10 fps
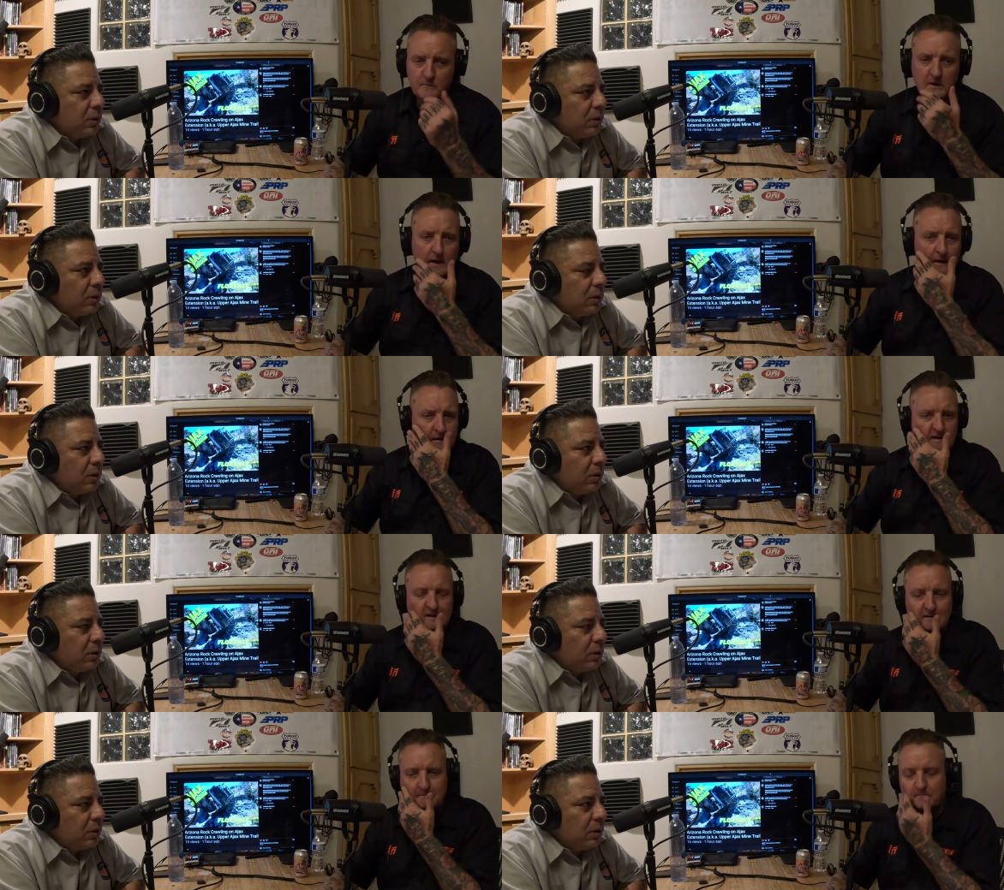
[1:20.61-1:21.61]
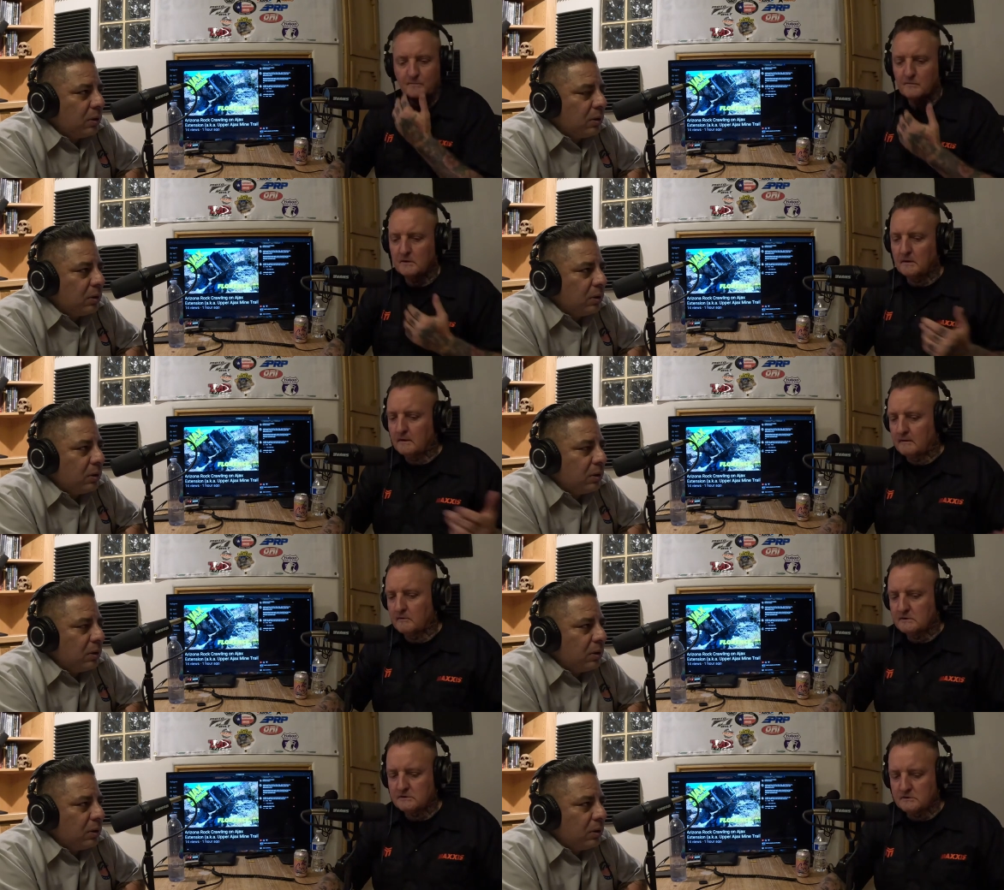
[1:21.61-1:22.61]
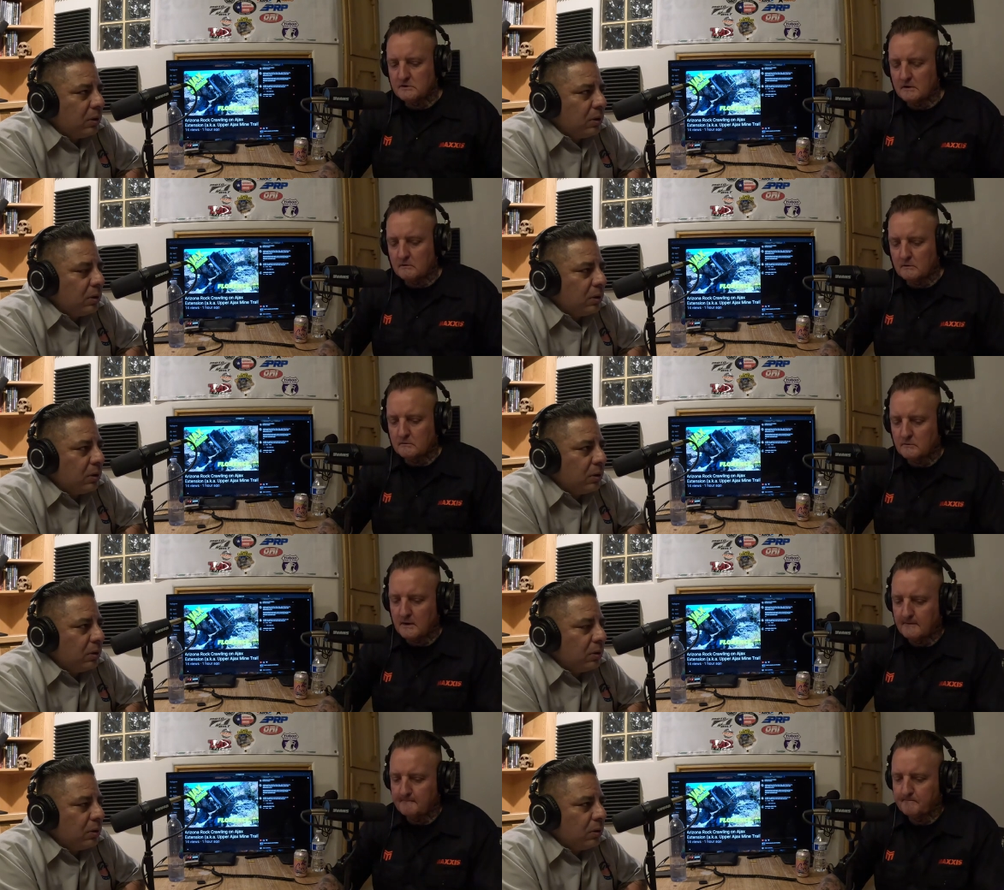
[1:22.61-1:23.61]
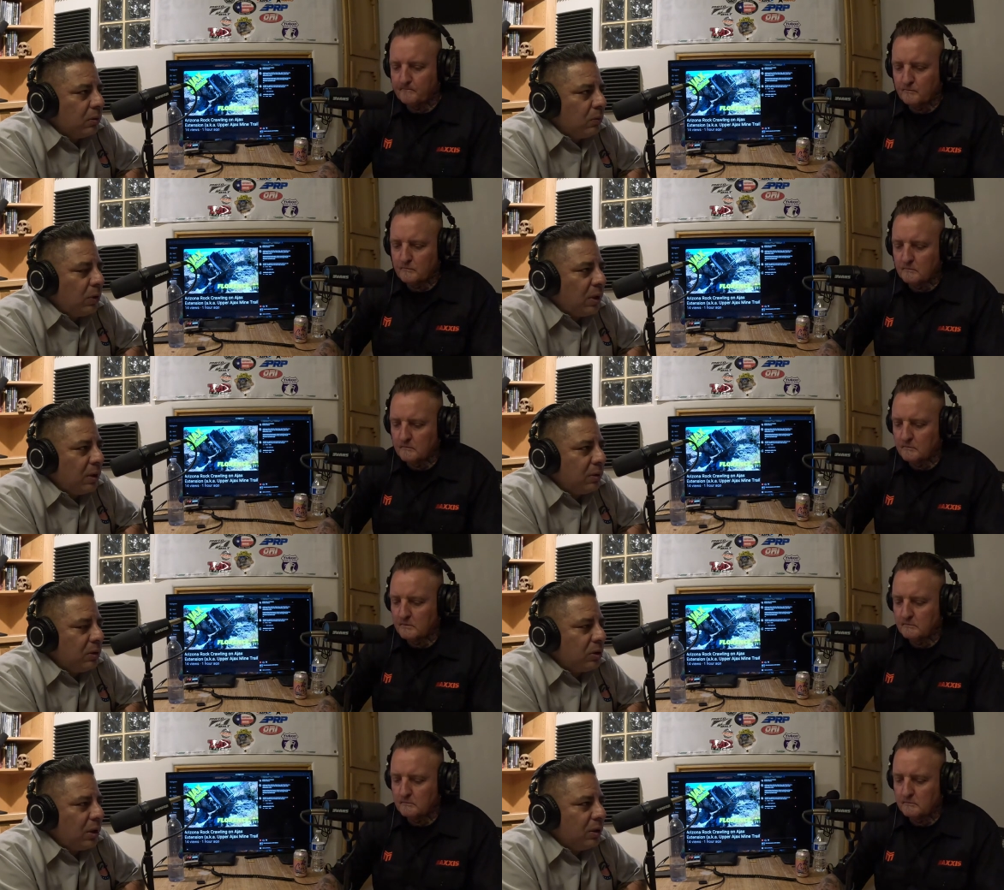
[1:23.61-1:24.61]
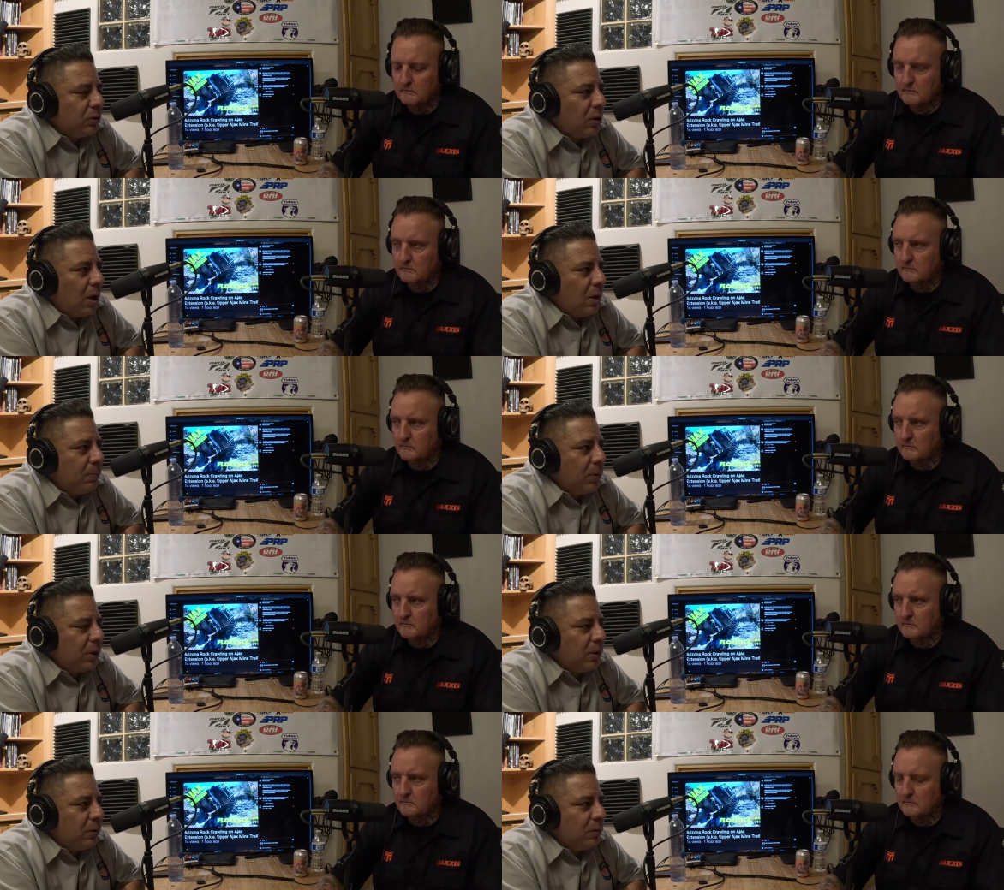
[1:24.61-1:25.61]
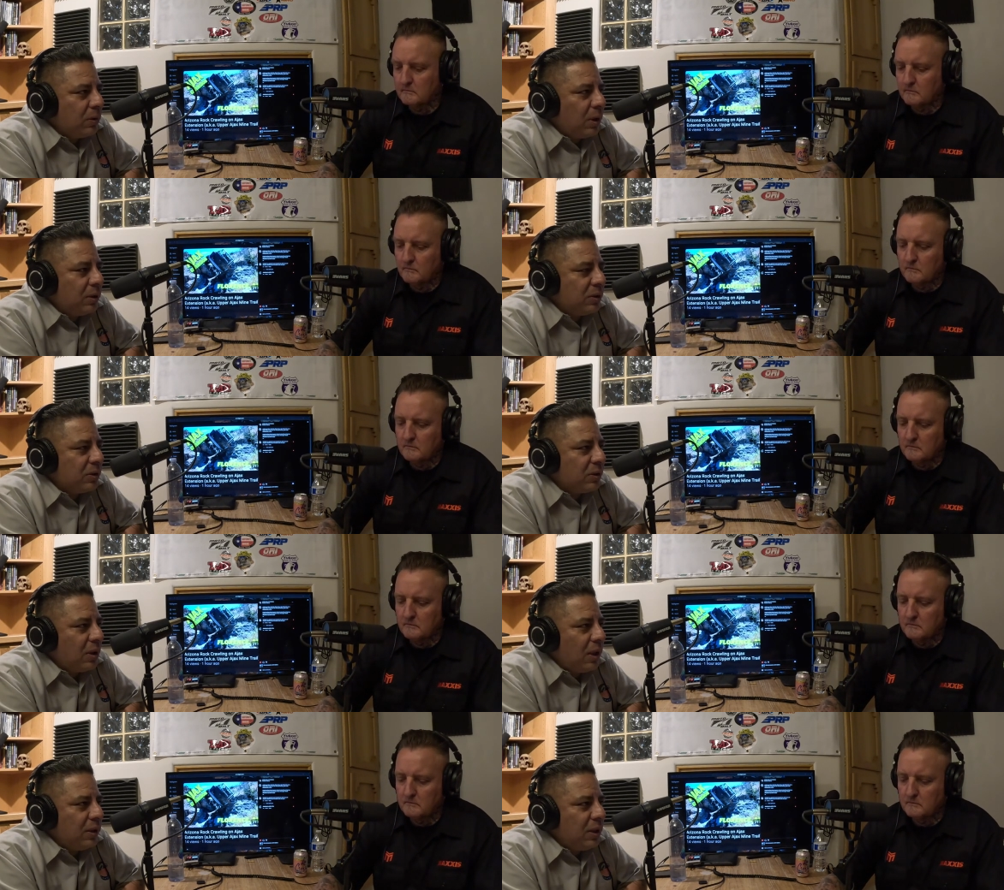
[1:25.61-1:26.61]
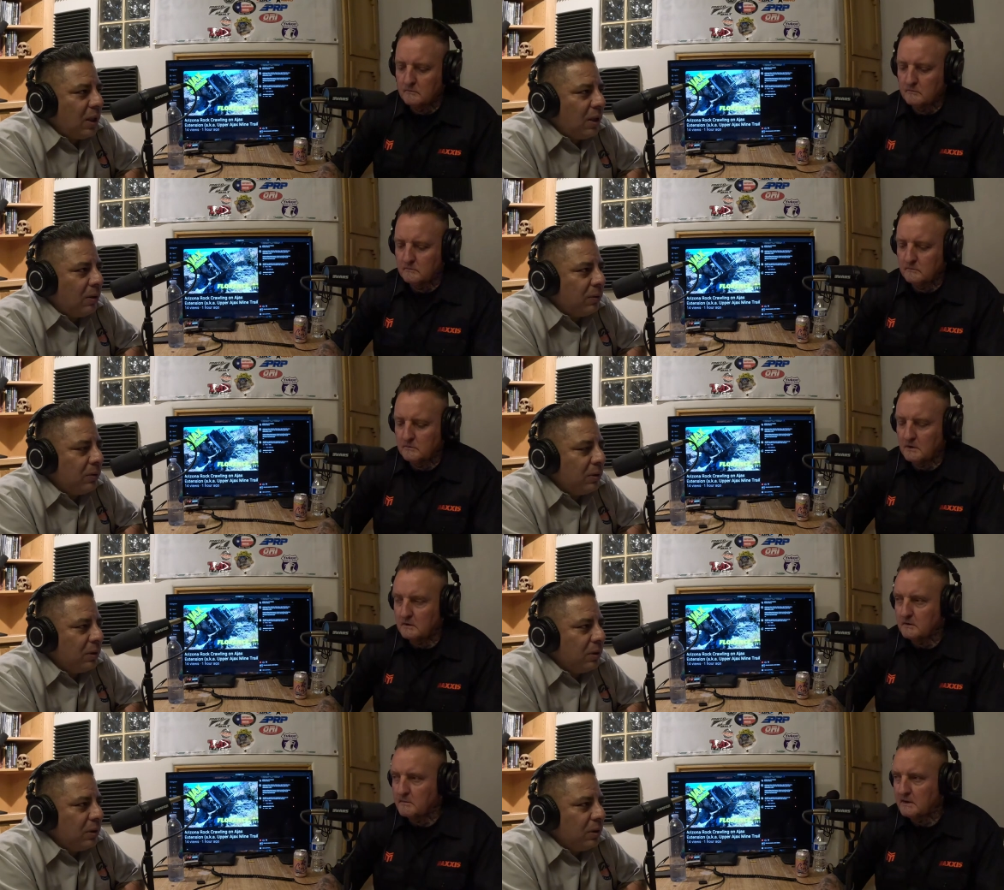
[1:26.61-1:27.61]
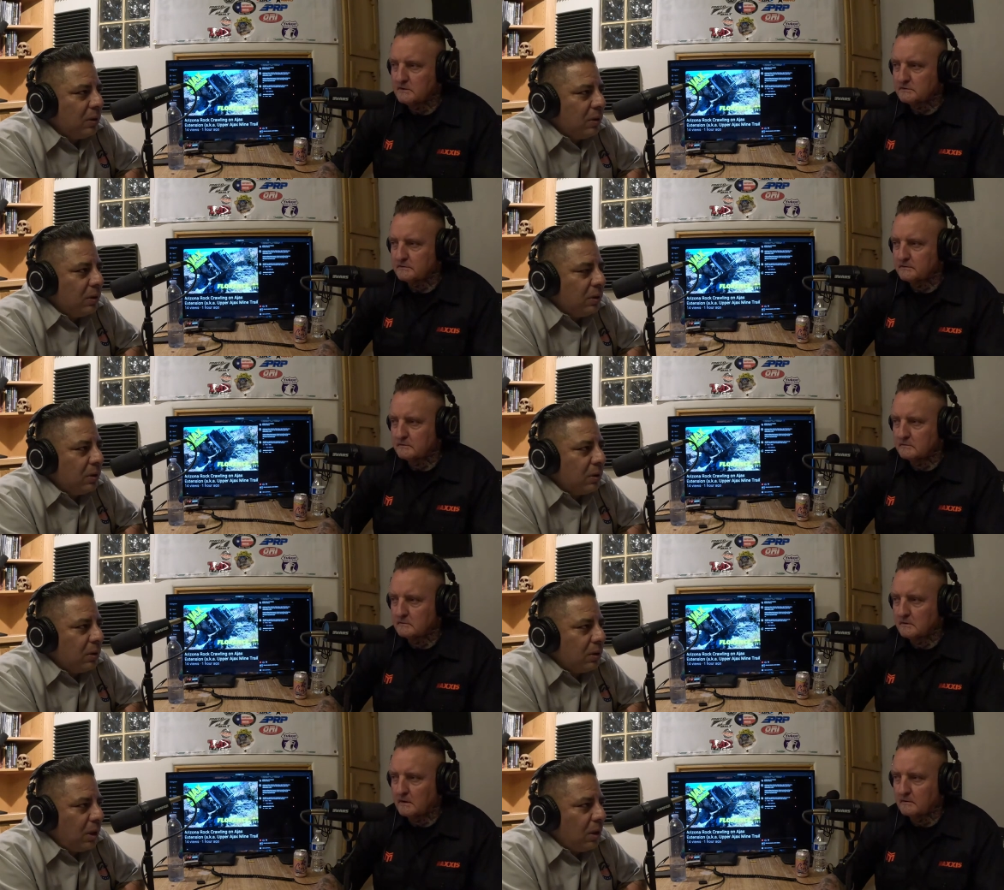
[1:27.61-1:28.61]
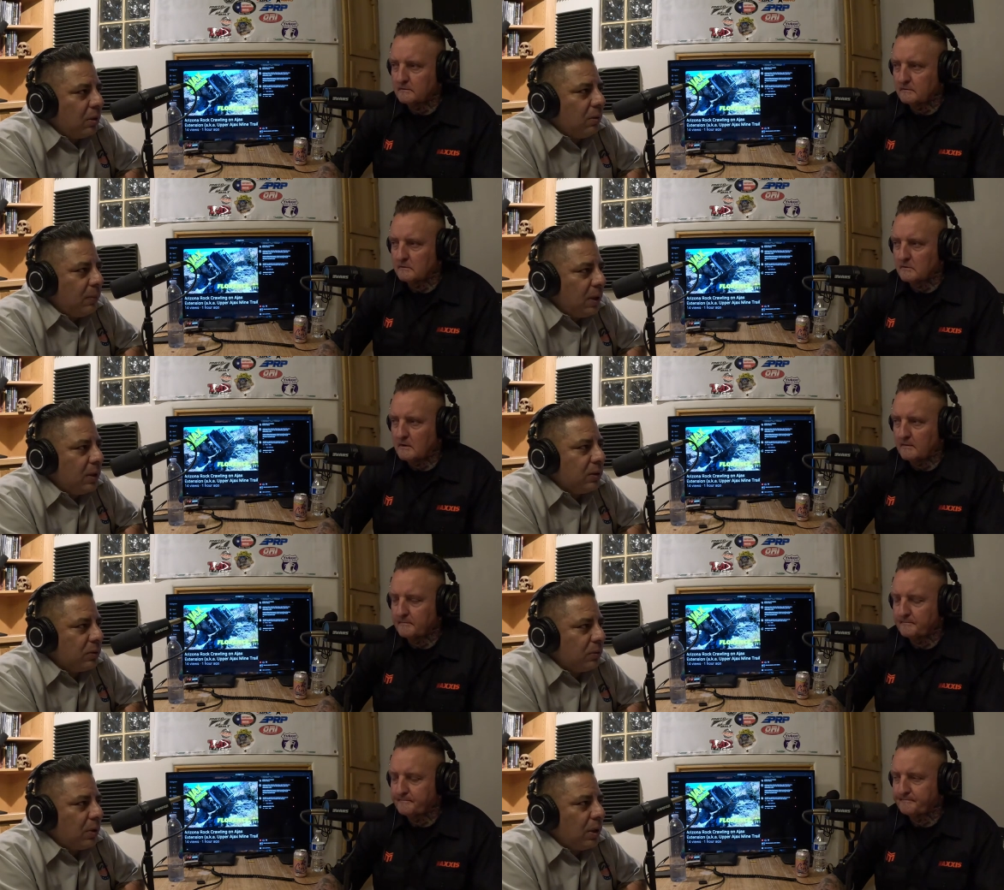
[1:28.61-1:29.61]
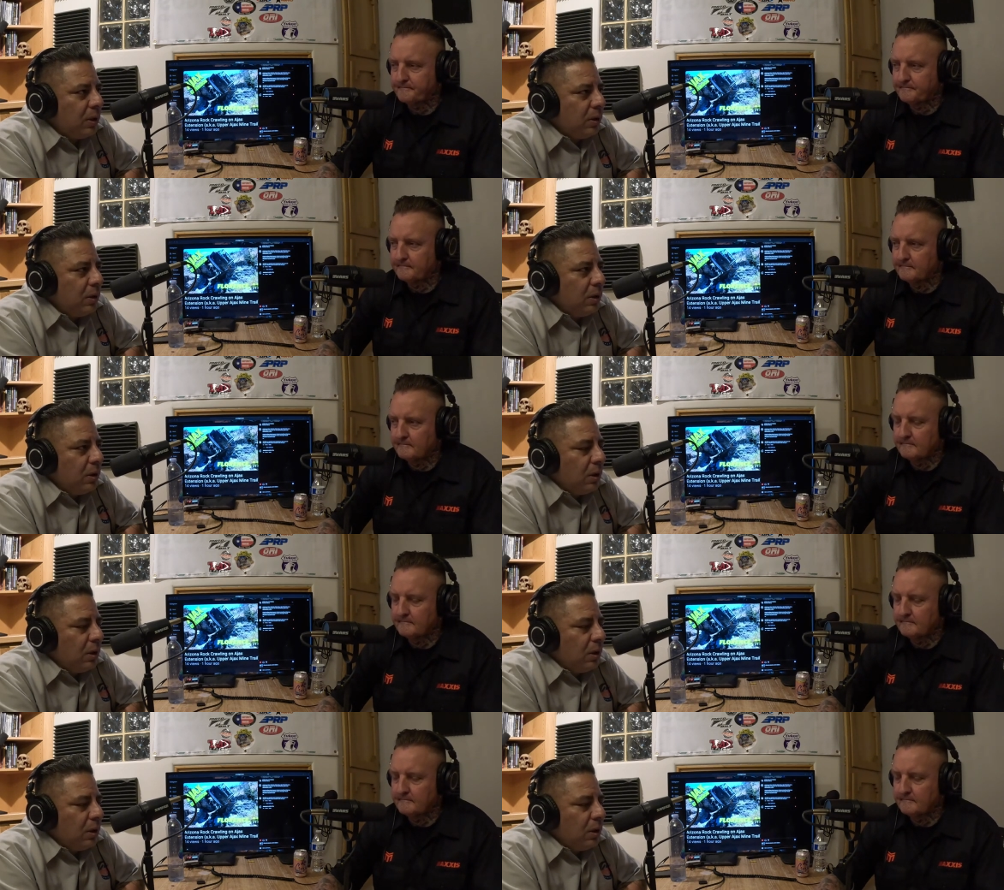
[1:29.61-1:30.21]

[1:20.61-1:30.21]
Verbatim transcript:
Speaker 1: Yeah, I think events in general, right? Well, that giant
Speaker 2: drop where you kind of just slide down.
Speaker 1: Yeah, on the maze. The,
Speaker 2: yeah, yeah, on the, the maze, drop. Right?